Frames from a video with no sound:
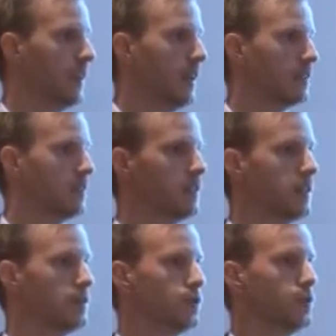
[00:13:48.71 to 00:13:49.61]
as it
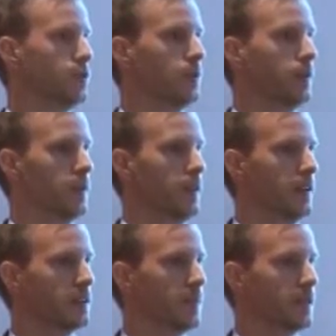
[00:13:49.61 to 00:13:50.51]
gives you the
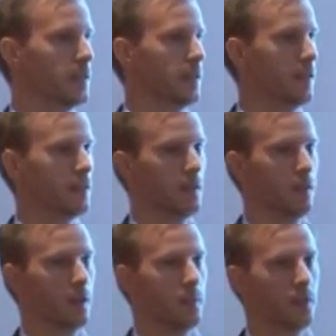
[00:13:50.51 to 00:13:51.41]
expected
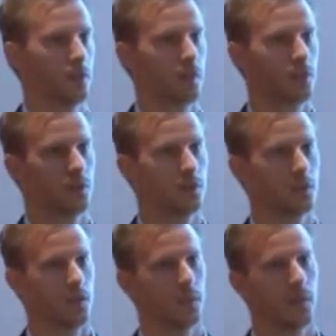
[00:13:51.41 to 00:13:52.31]
development of the
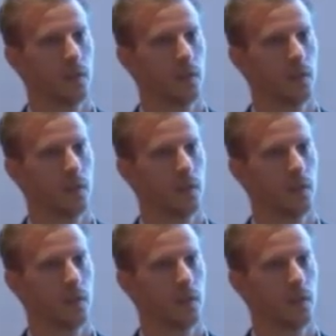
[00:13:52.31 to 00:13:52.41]
currency.